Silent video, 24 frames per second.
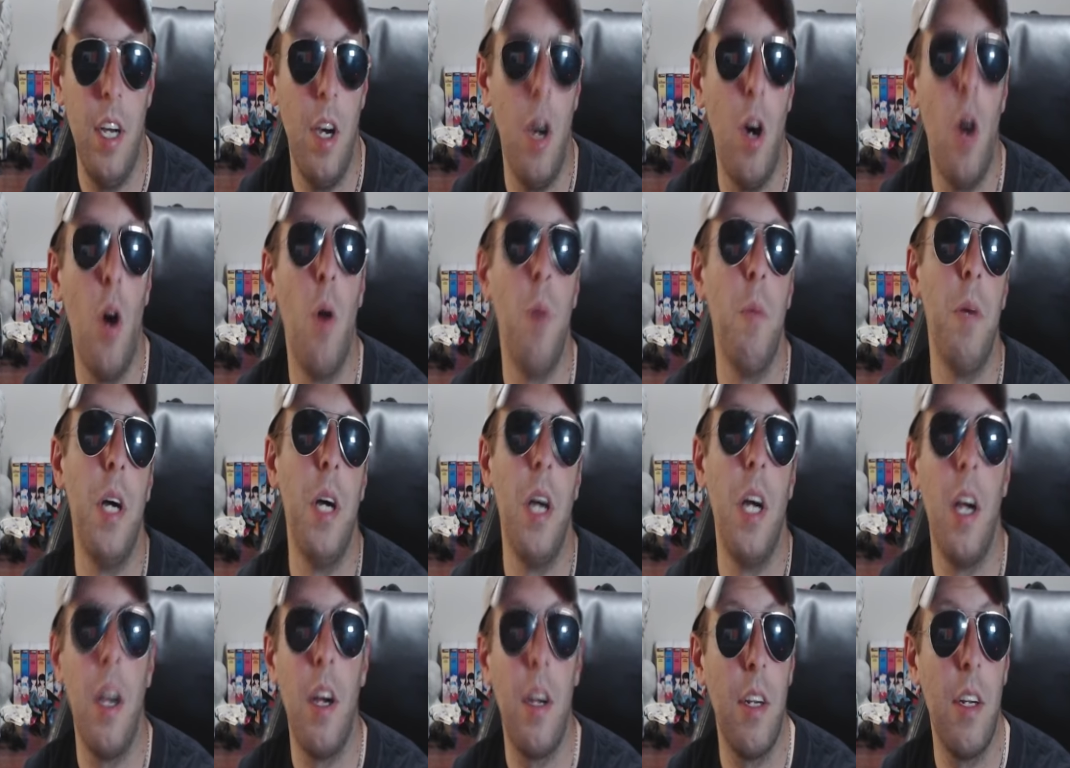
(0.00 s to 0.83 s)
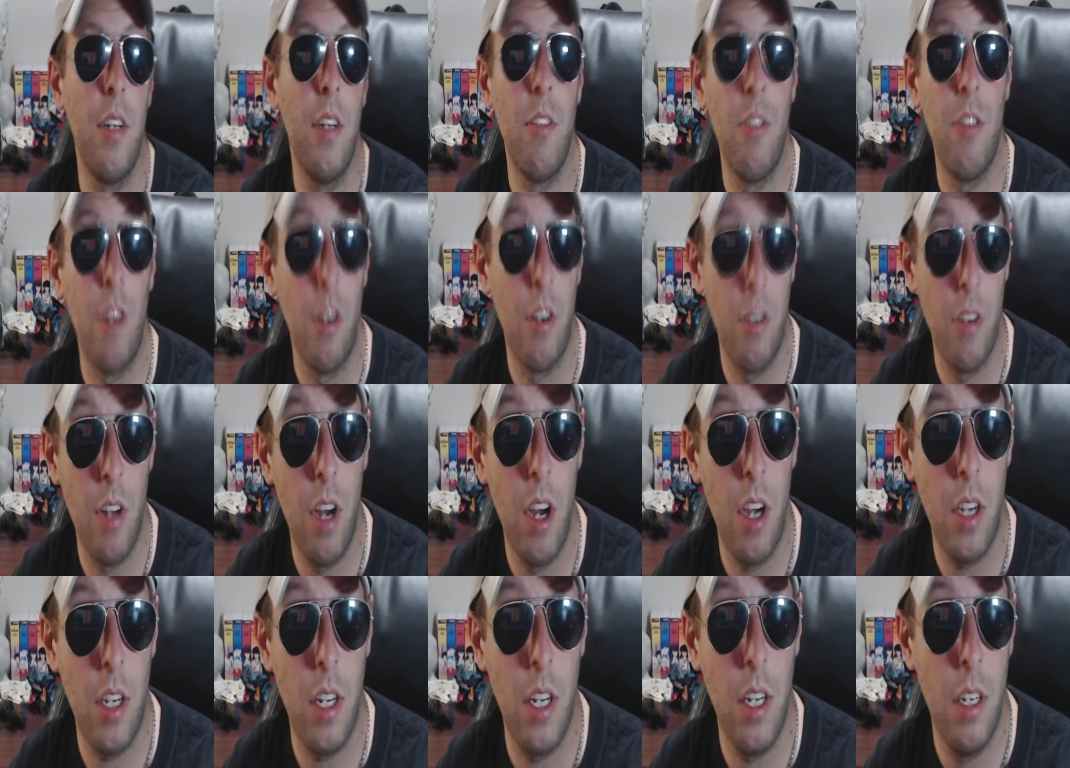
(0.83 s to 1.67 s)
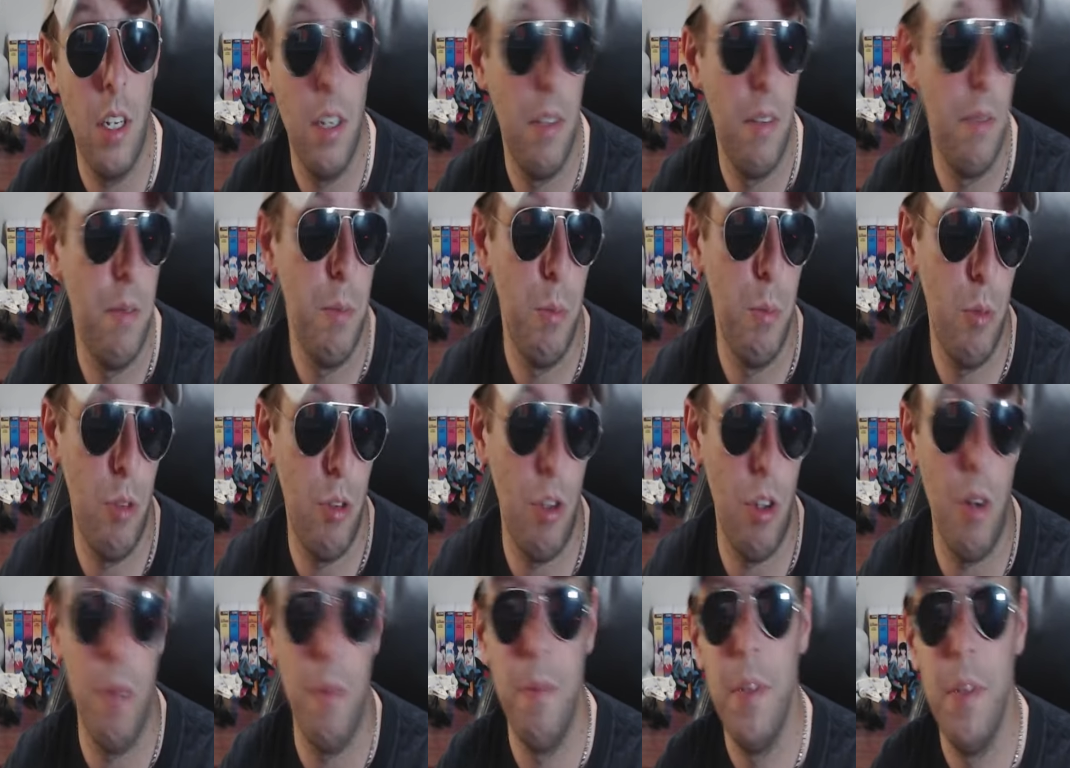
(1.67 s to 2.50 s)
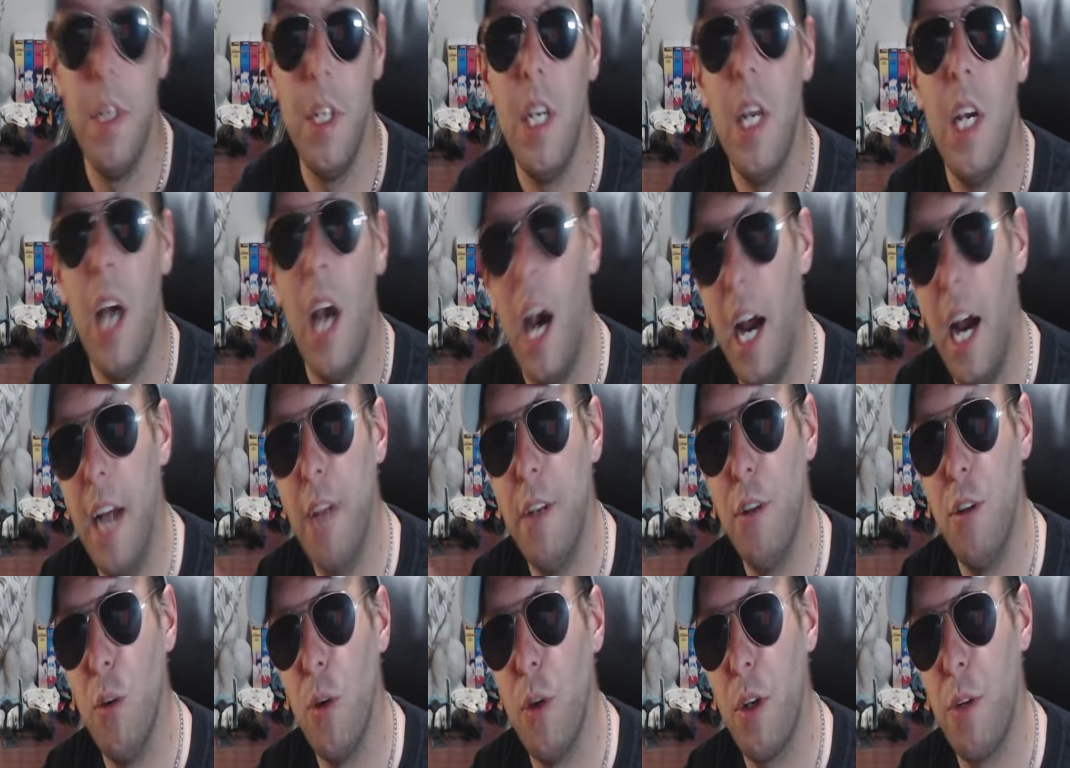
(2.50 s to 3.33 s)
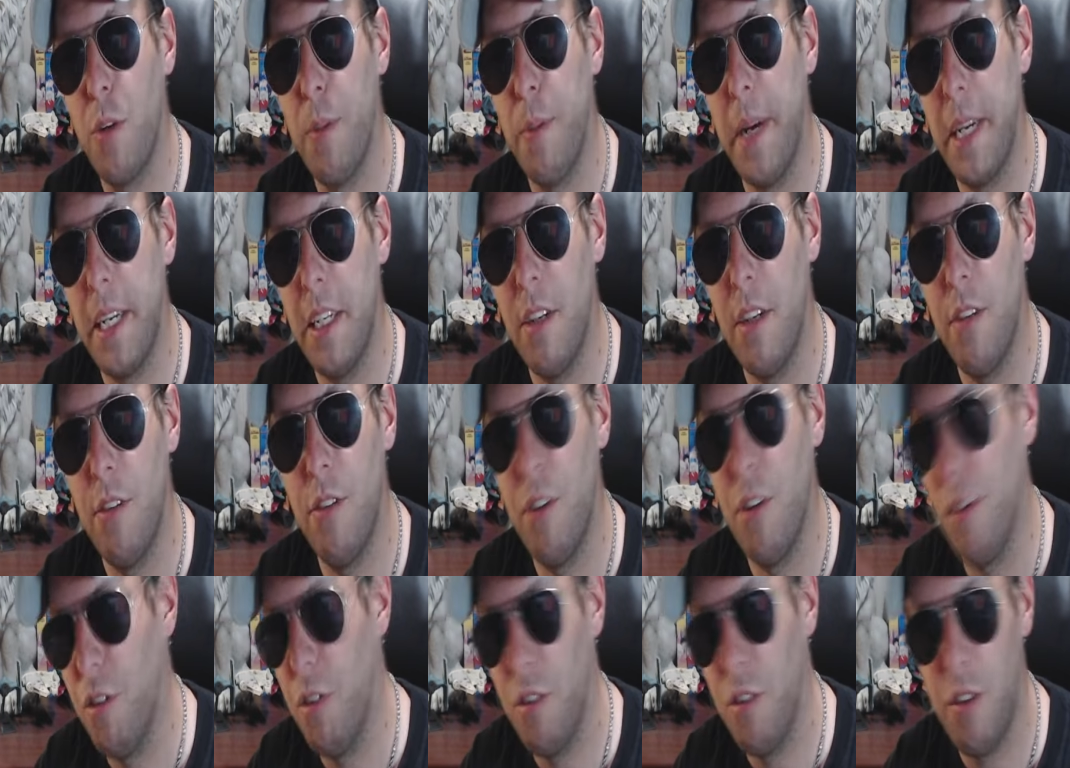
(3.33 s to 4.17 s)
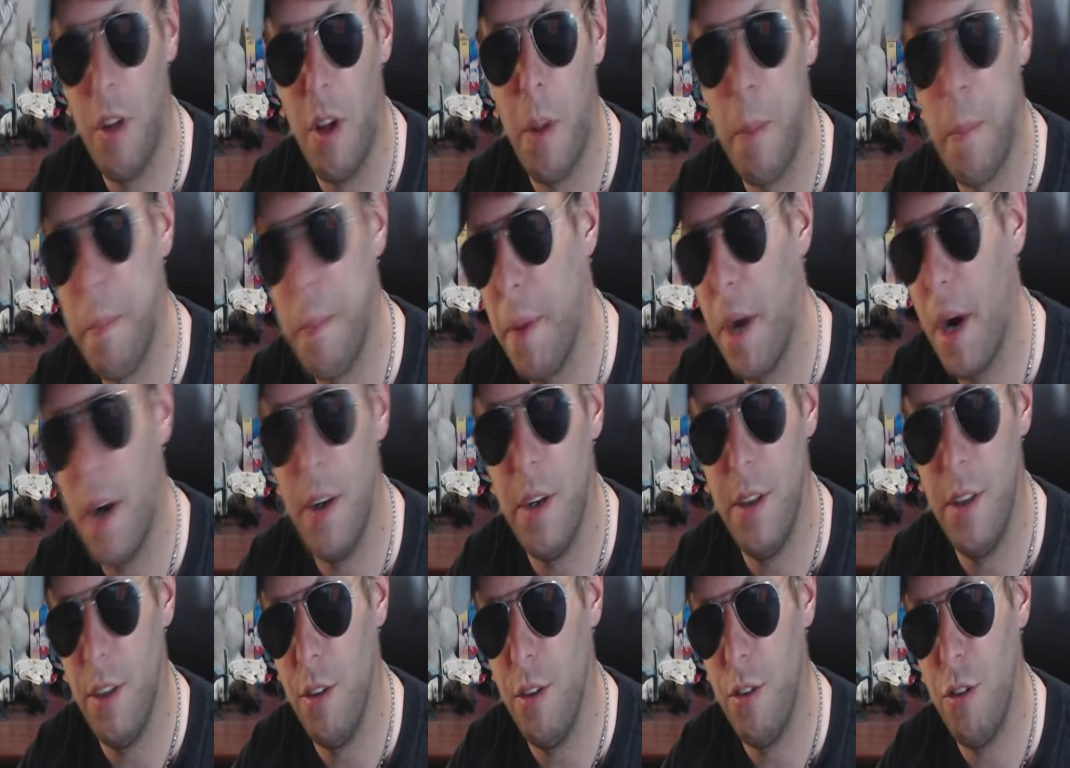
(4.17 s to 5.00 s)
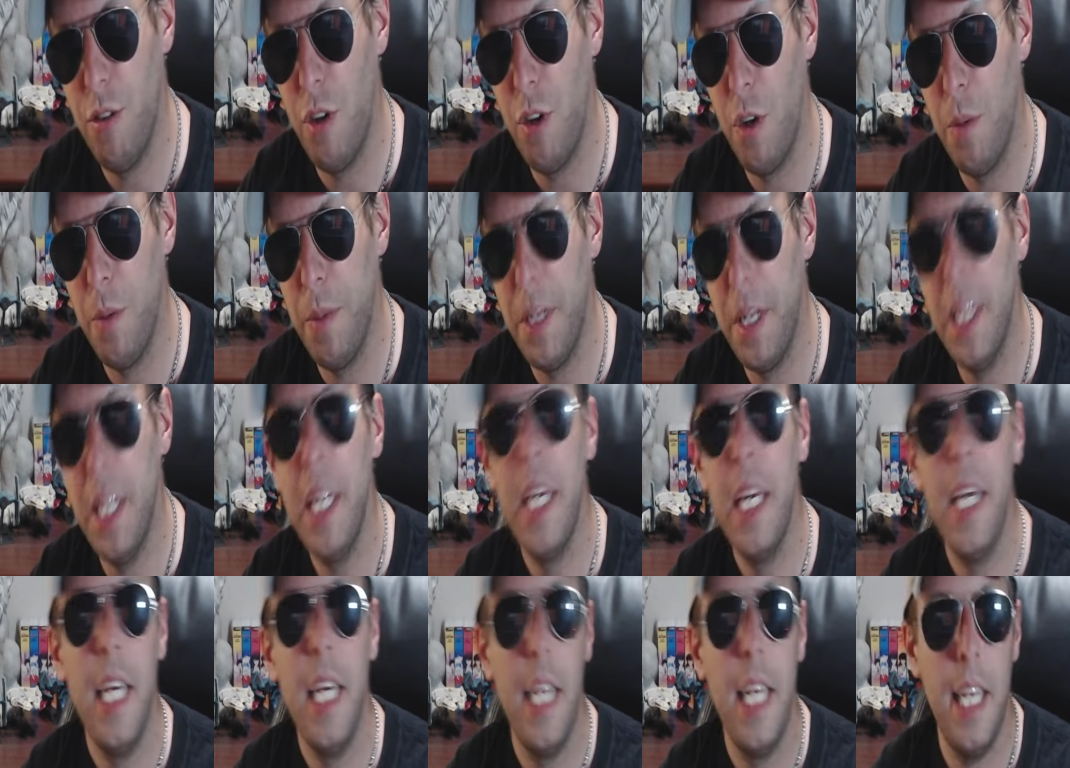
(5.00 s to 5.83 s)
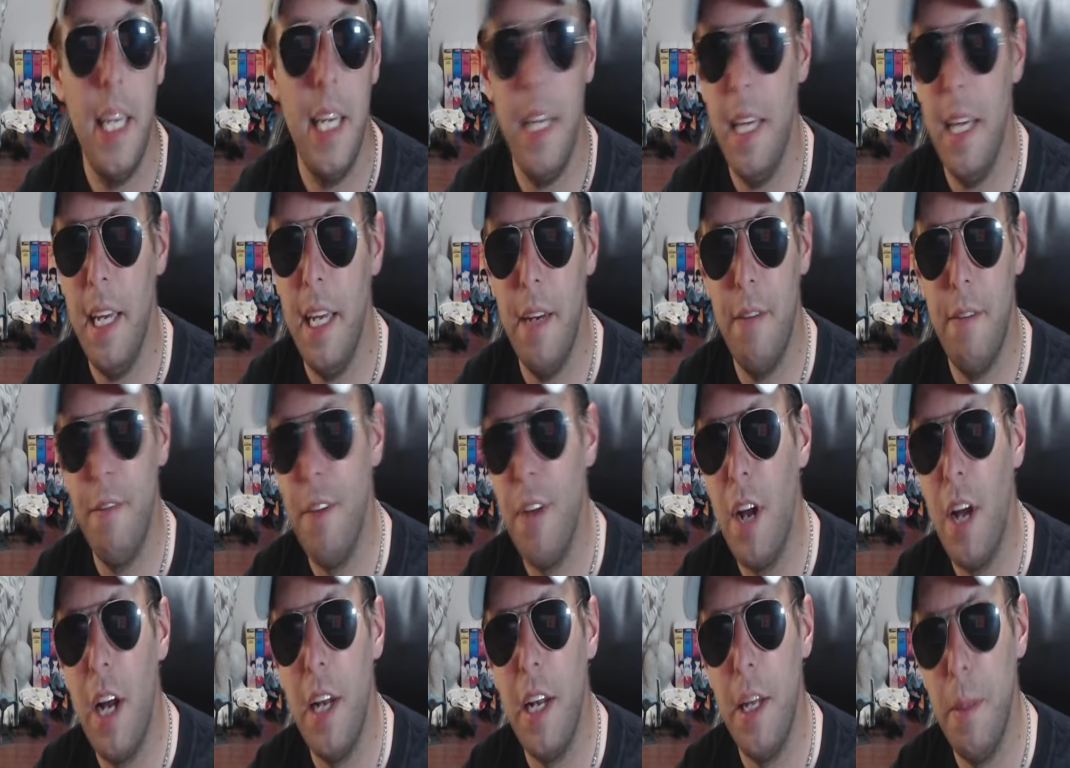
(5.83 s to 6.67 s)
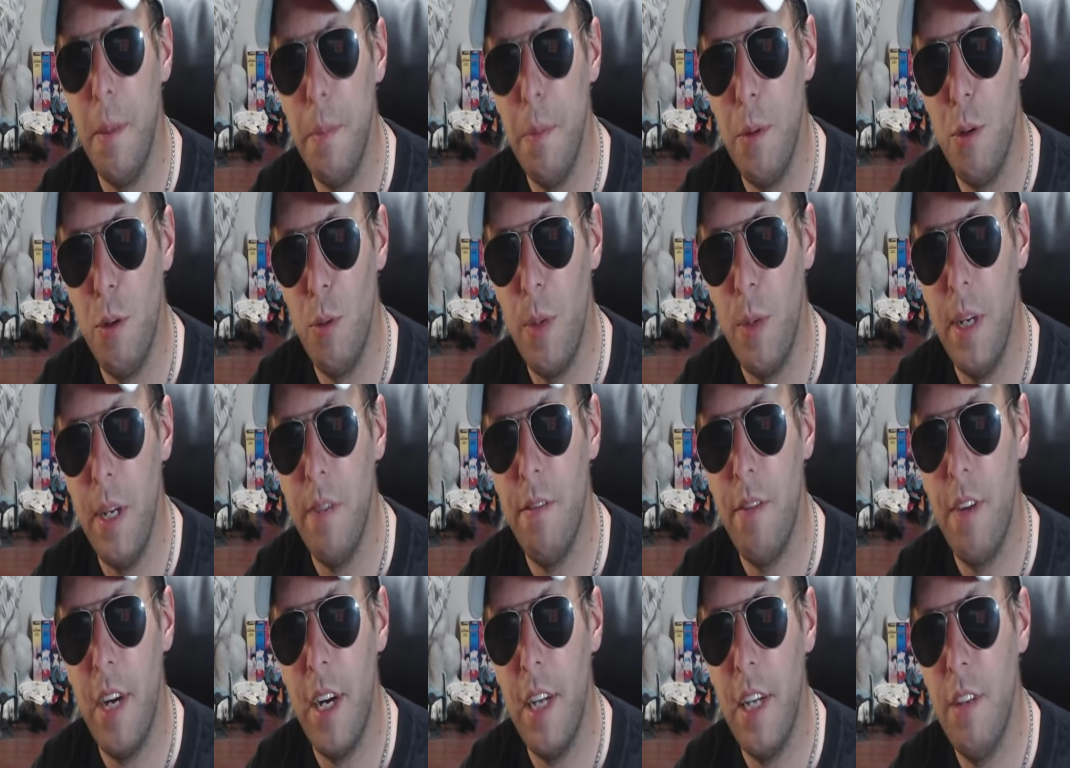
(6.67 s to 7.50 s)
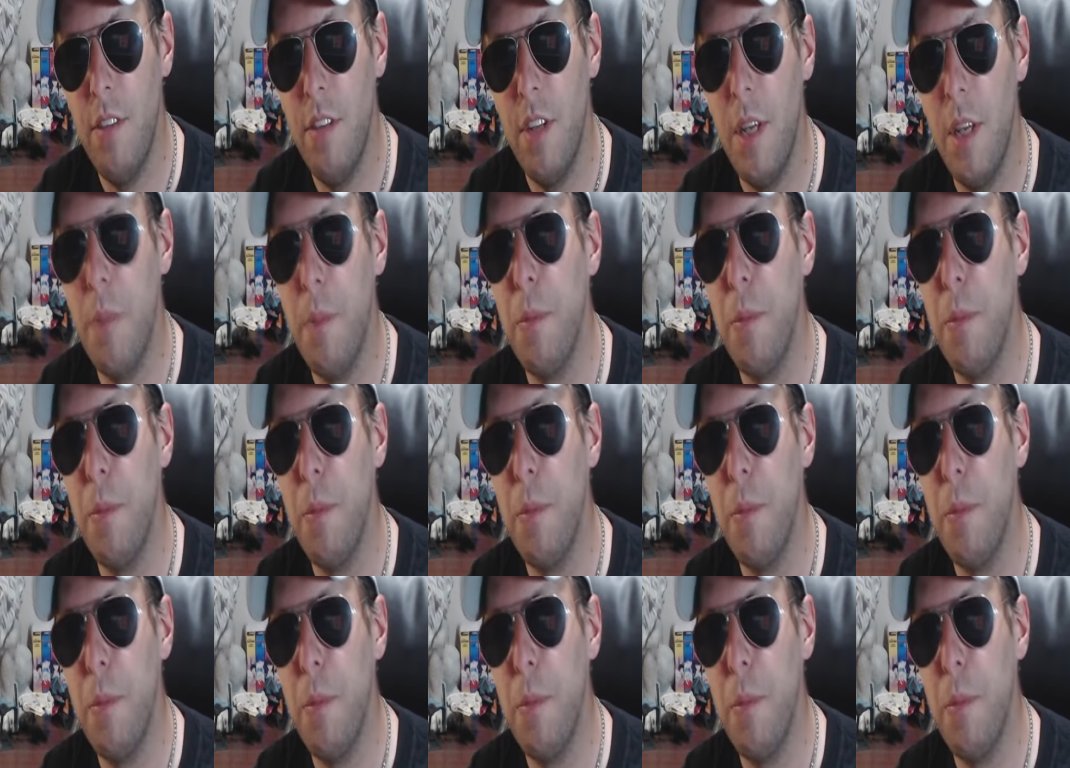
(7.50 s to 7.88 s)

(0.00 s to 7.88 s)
Oma are going to start talking. So, I do expect us to some part in this tournament... If not in between fights, in